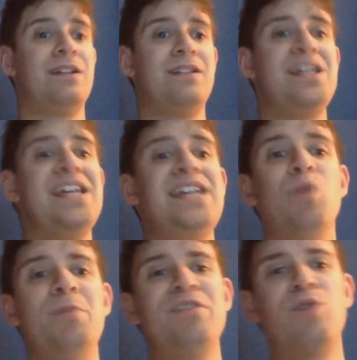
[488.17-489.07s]
The
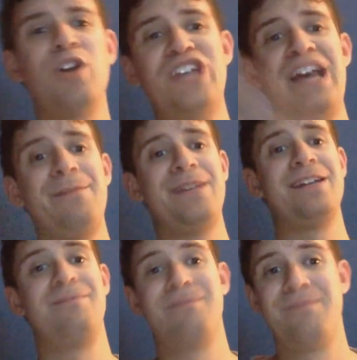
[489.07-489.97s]
Women's World Champion,
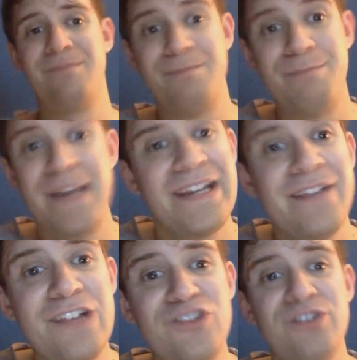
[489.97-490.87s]
Becky
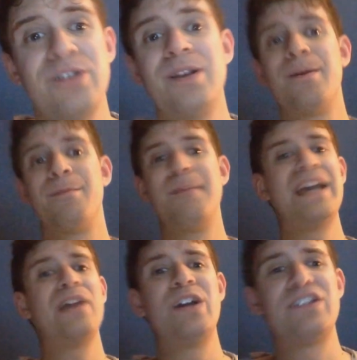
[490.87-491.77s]
Lynch,
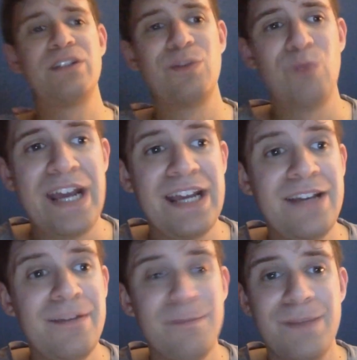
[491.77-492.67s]
made her way to the
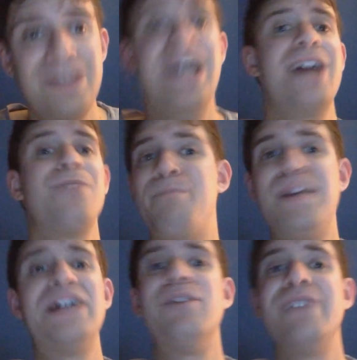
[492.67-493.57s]
ring, got a
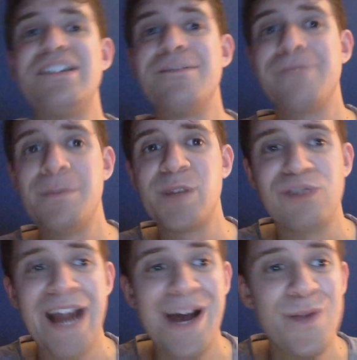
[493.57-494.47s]
big ovation from the
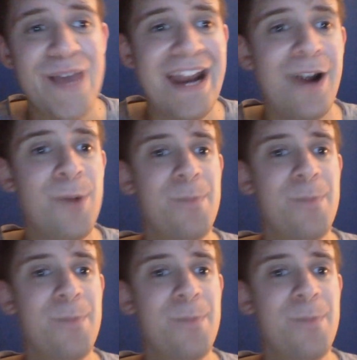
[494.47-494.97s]
crowd there.